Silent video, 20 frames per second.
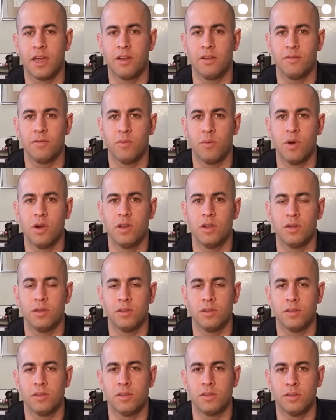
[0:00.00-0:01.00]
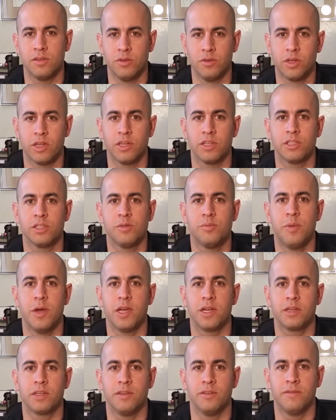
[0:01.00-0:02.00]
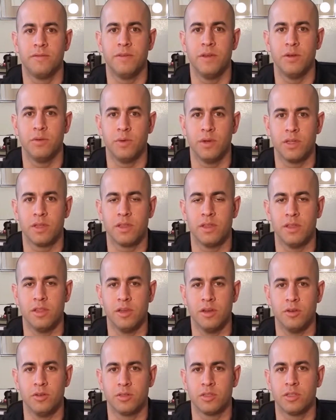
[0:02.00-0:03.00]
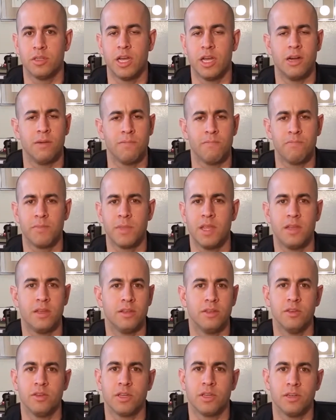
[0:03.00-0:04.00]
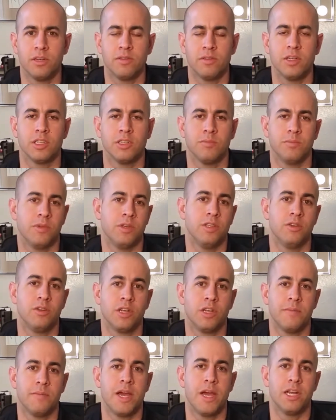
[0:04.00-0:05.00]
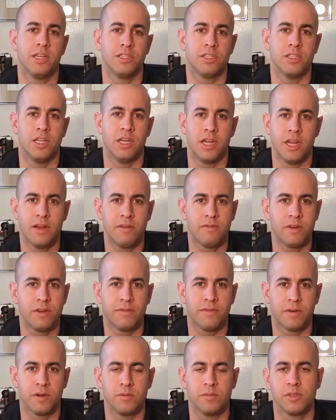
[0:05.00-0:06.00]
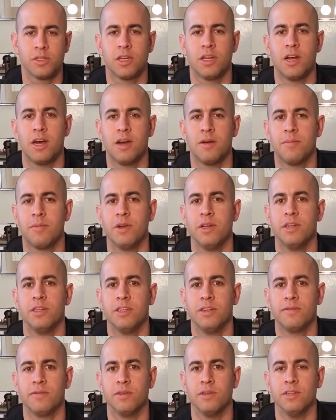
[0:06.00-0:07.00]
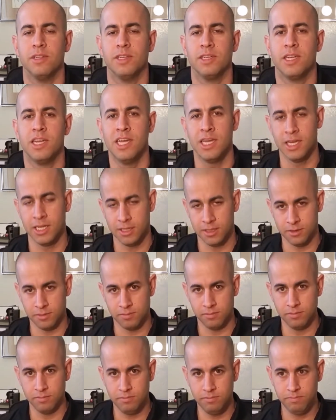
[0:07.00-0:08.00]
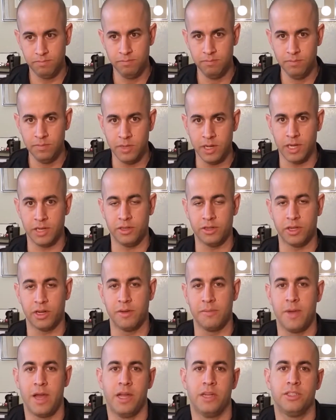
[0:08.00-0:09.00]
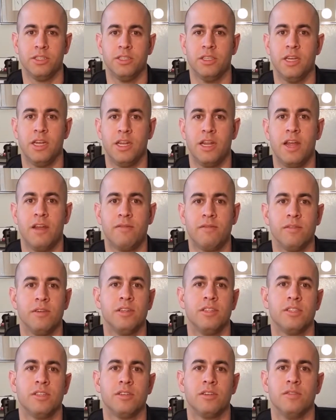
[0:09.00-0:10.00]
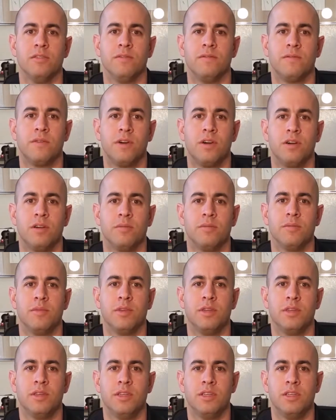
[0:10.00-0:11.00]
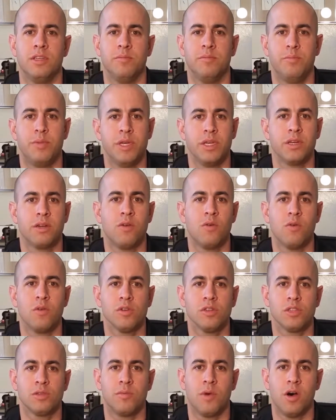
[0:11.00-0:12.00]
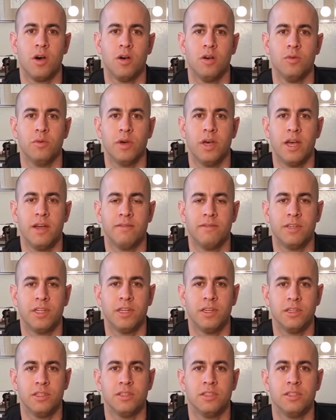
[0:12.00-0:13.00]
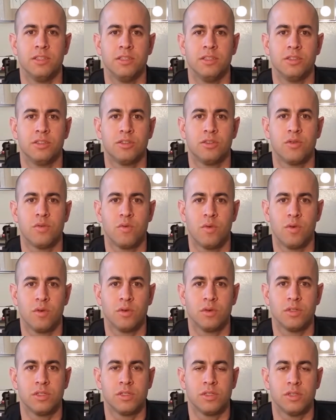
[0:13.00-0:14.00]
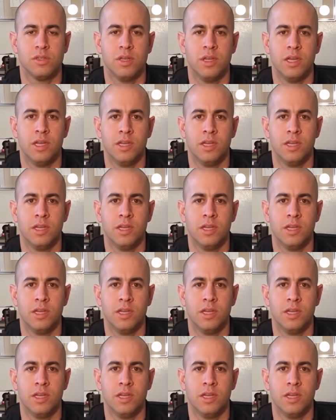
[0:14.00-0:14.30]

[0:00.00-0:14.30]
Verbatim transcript: kind of what you can expect to fit within those. Now, you can you can imagine that every firm is going to operate differently, and you can imagine that every single firm, big or small, will have tendencies towards